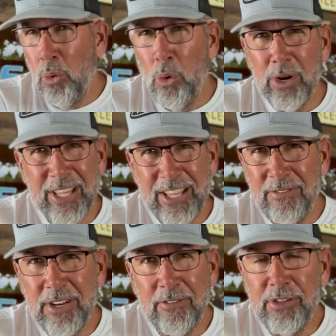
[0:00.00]
or
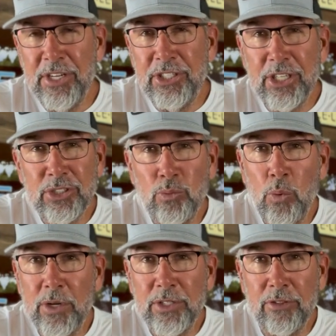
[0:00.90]
even if you just
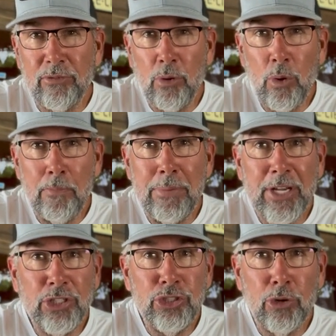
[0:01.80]
want to throw a
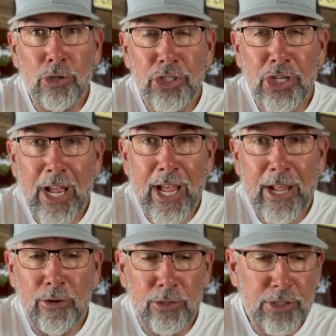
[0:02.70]
big jerk
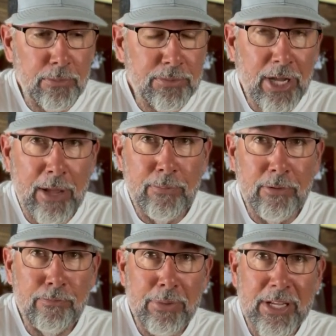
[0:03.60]
shad or some type
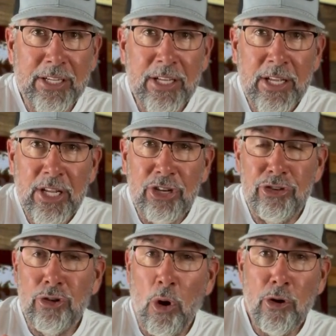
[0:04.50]
of big
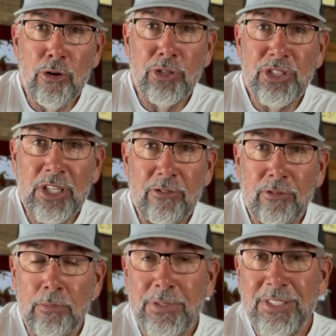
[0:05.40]
darter Z
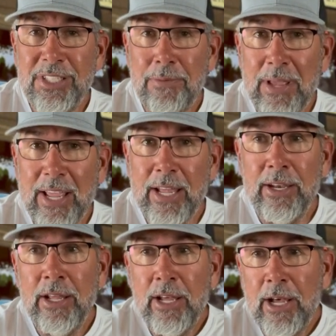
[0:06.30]
from
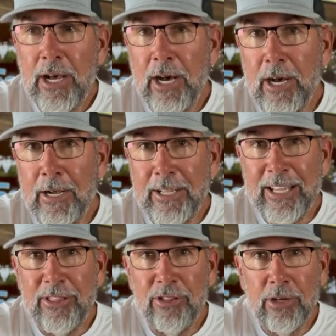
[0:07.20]
Z-Man uh,
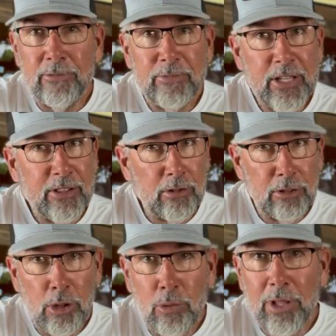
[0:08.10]
in the in the
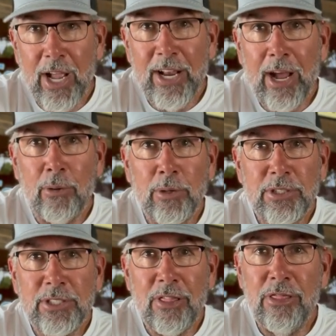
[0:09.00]
low light
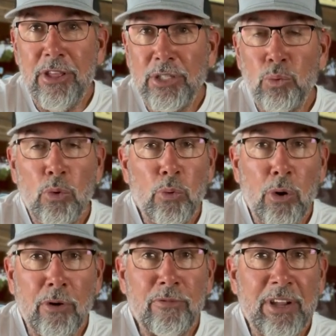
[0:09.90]
hours, this will
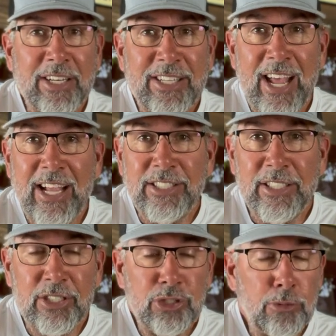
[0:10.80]
work
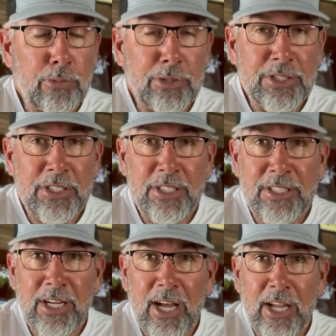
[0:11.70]
fantastic. Super easy to
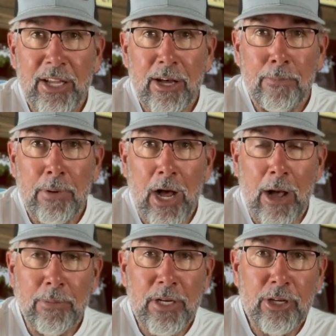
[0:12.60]
tie up.
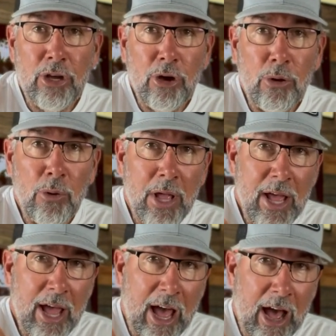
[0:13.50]
I'm gonna go
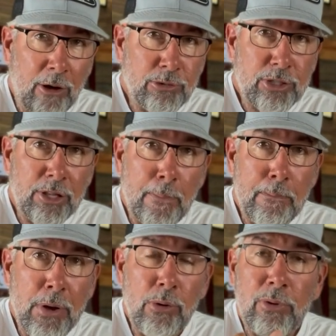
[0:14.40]
out to the
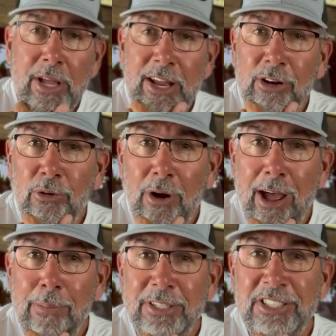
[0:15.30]
boat and
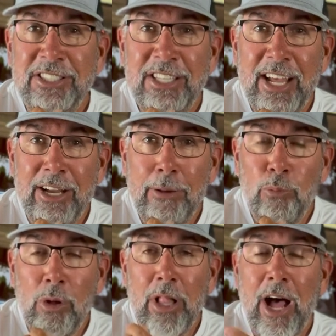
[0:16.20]
grab a setup.
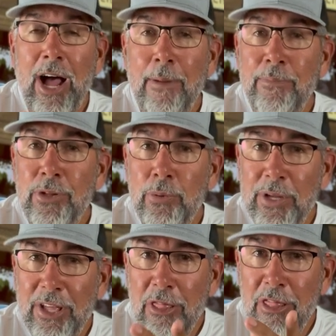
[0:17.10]
While I'm
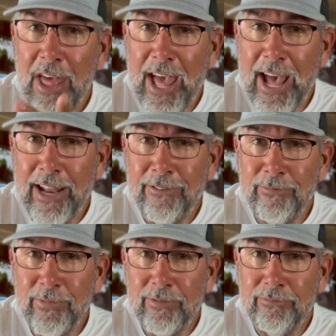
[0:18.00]
doing
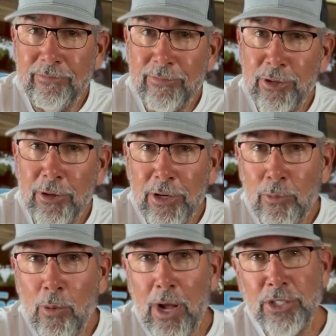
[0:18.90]
that, you're gonna
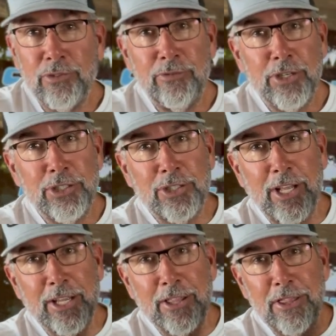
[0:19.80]
watch fish
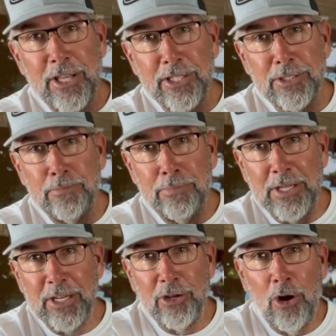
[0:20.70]
like this
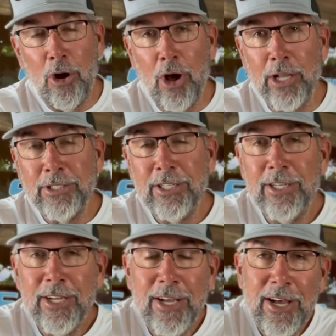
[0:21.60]
being caught
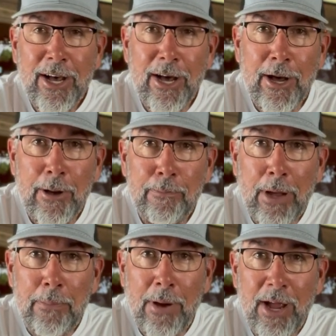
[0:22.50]
uh,
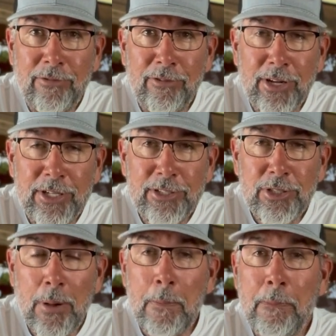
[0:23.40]
by my
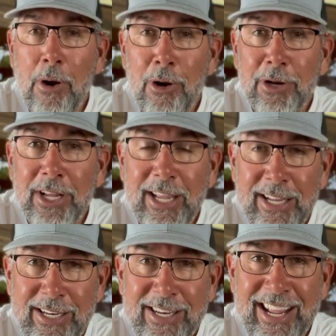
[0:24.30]
friends Mark
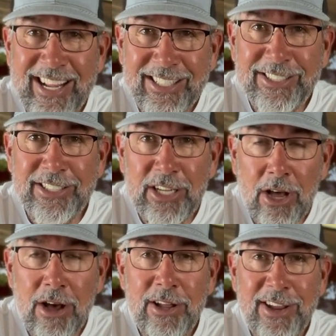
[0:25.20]
and Nancy
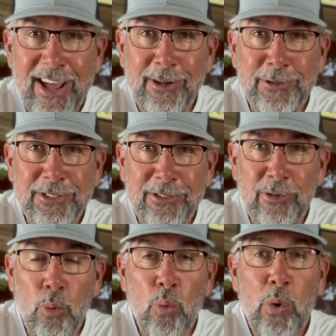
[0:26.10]
Hunhausen,
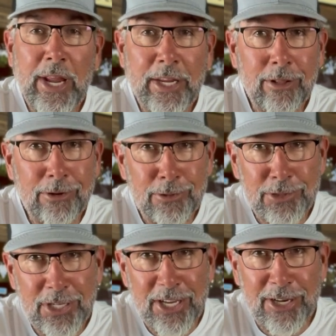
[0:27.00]

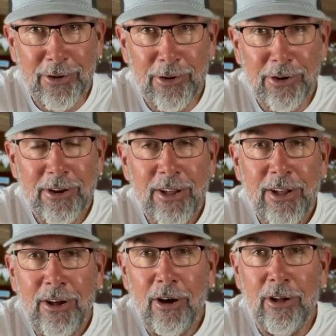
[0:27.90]
regulars here
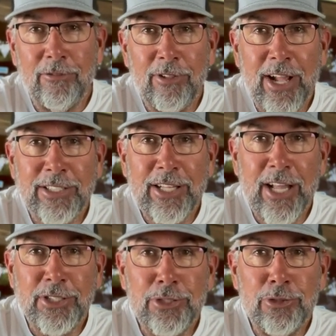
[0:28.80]
on Flats
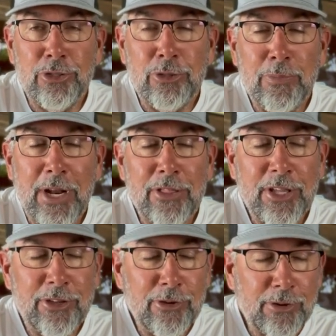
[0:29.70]
Class YouTube, but I
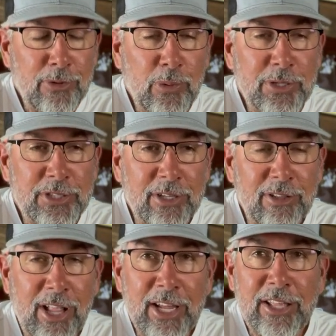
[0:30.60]
think you're going to
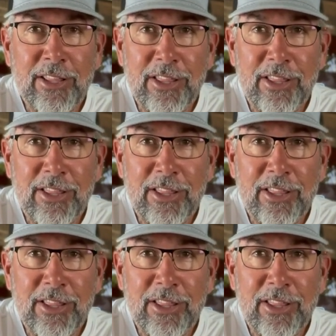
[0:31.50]
like